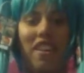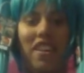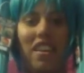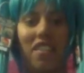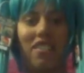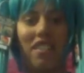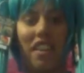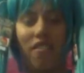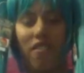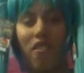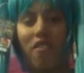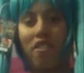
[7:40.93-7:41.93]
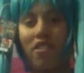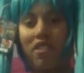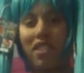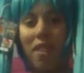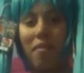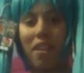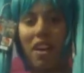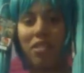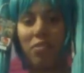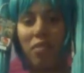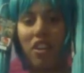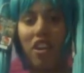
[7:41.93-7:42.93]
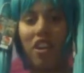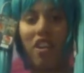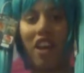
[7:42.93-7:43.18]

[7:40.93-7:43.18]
like I said, if you're a first time cosplayer